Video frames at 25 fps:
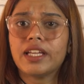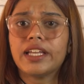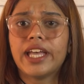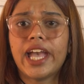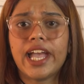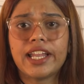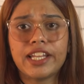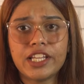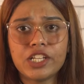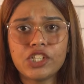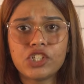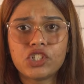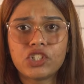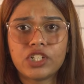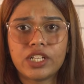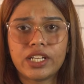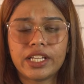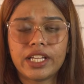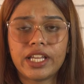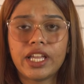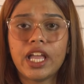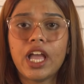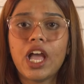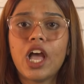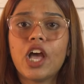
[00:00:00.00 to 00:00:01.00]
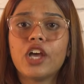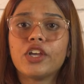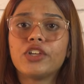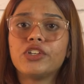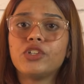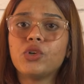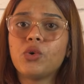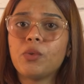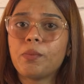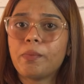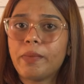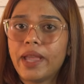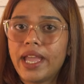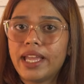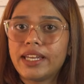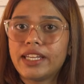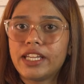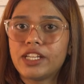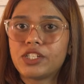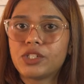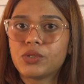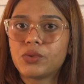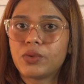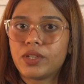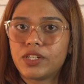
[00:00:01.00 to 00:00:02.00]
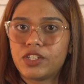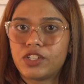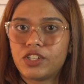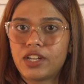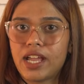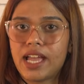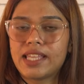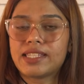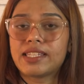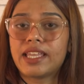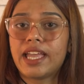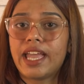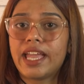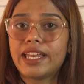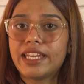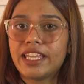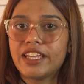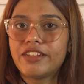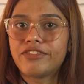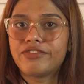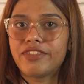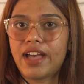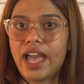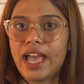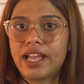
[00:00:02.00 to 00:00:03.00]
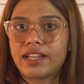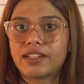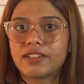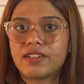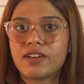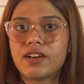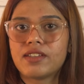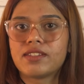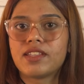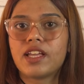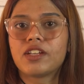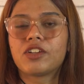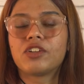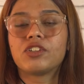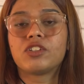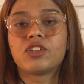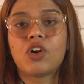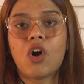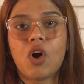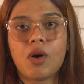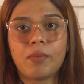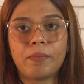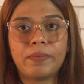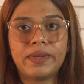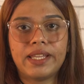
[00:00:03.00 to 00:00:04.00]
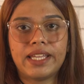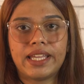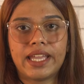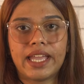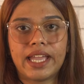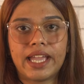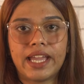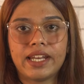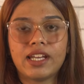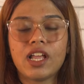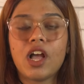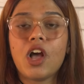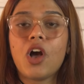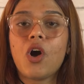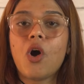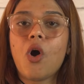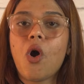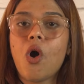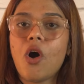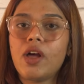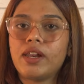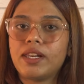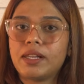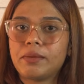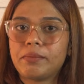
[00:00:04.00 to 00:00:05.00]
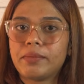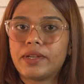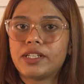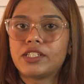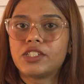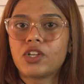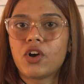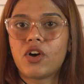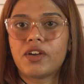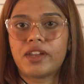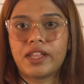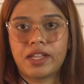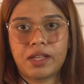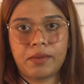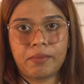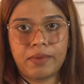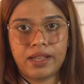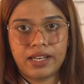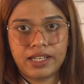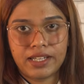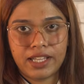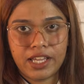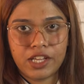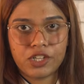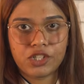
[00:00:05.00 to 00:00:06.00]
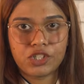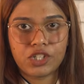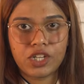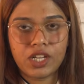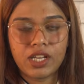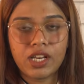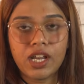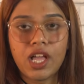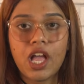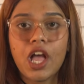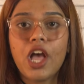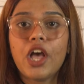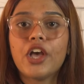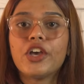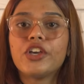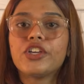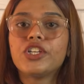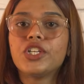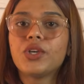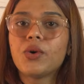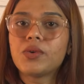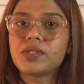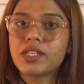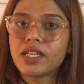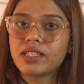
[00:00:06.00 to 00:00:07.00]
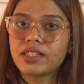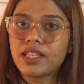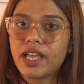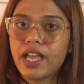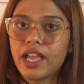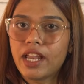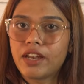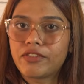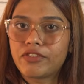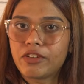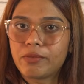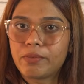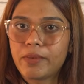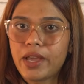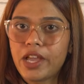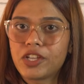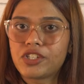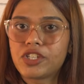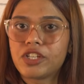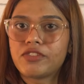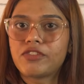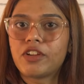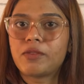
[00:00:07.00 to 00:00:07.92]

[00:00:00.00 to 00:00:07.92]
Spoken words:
Additionally, you may need to address any factors that could complicate or limit your recommendation, using the information